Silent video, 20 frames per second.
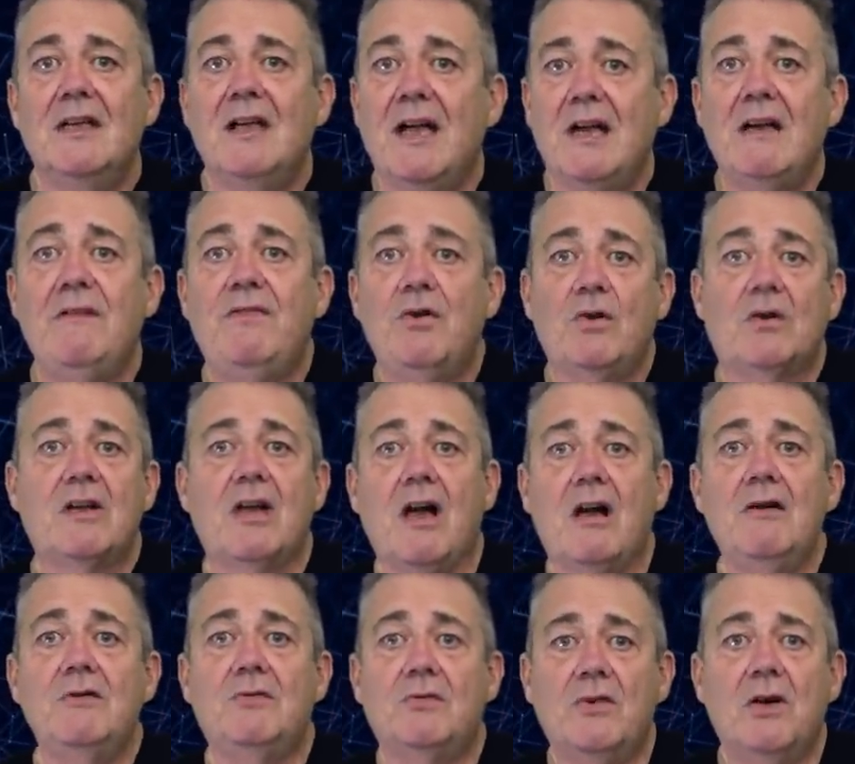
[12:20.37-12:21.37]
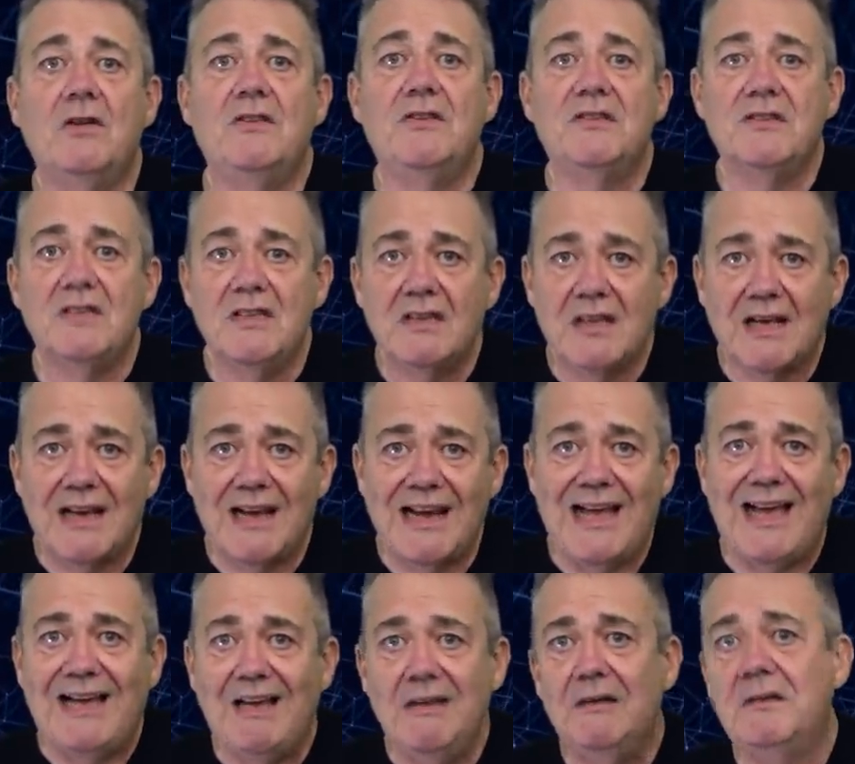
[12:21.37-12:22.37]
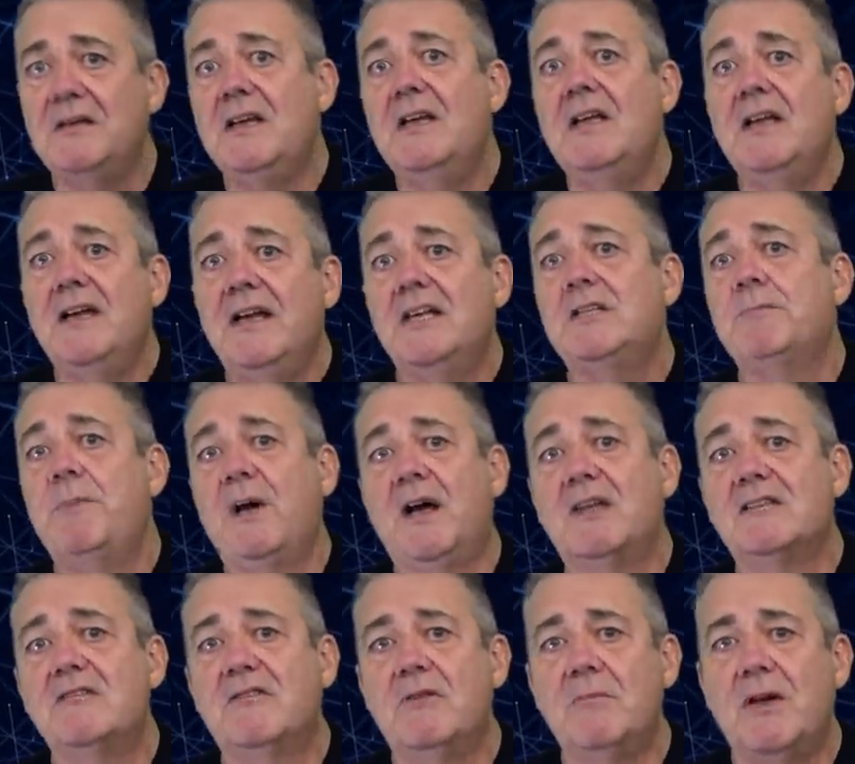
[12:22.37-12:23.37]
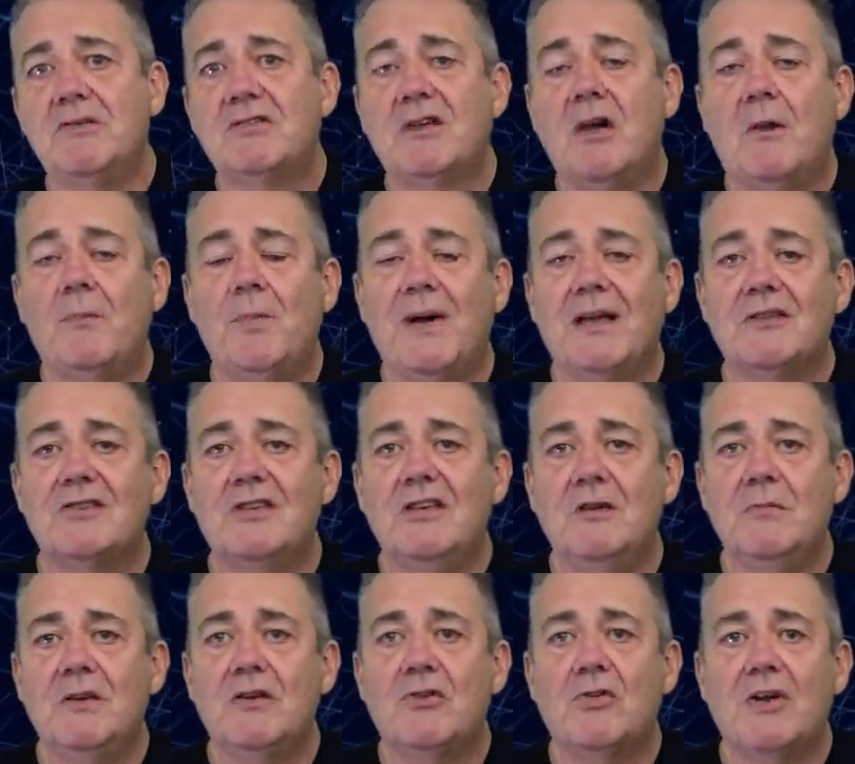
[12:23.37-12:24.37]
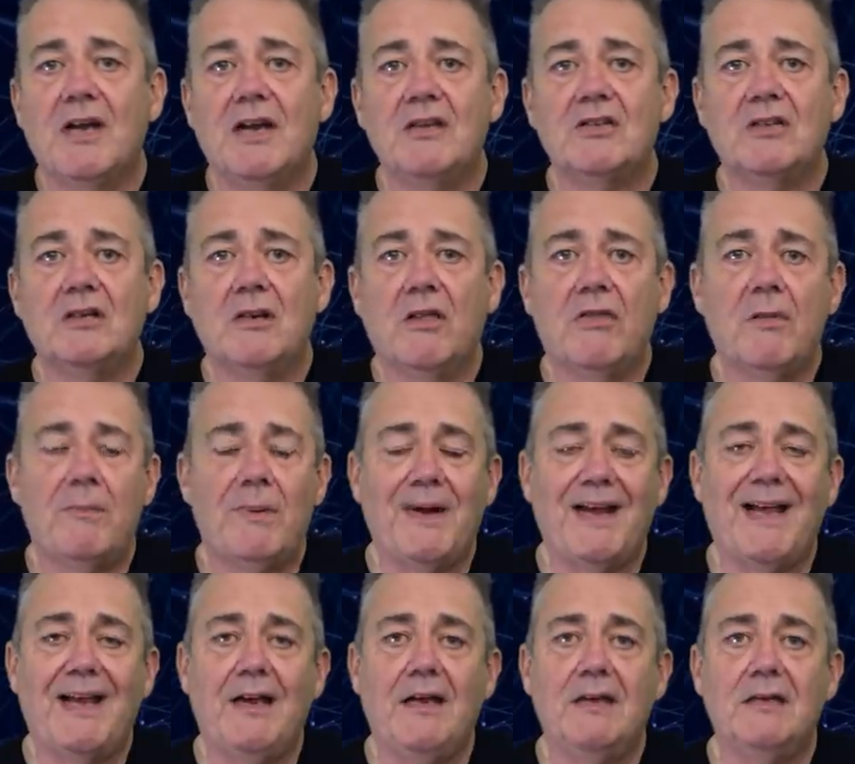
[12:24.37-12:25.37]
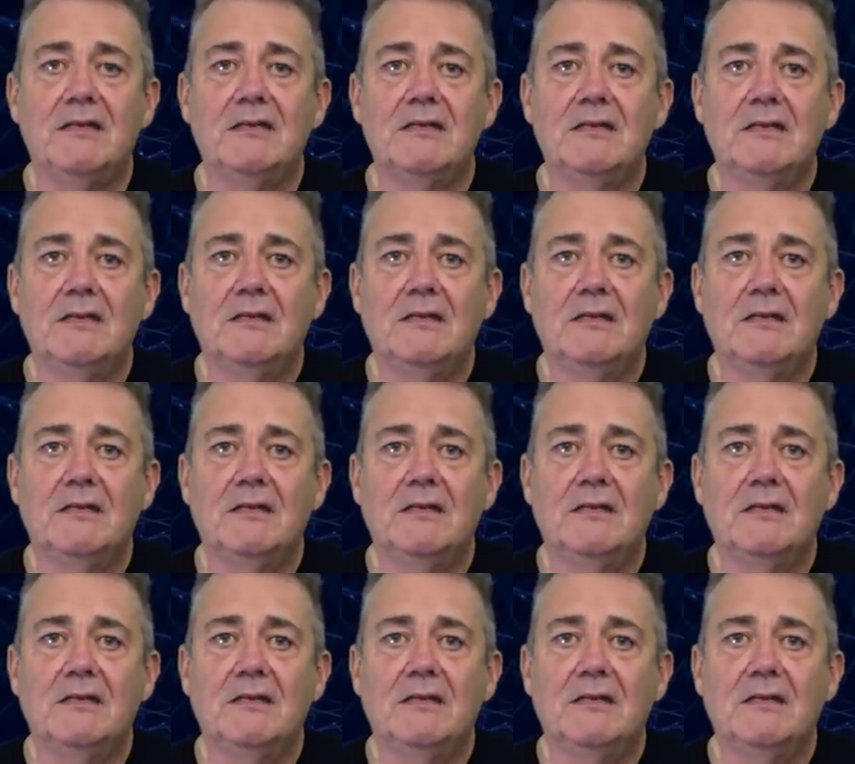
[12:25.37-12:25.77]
And if your code runs in the cloud, it's part of the most complex human creation on the planet.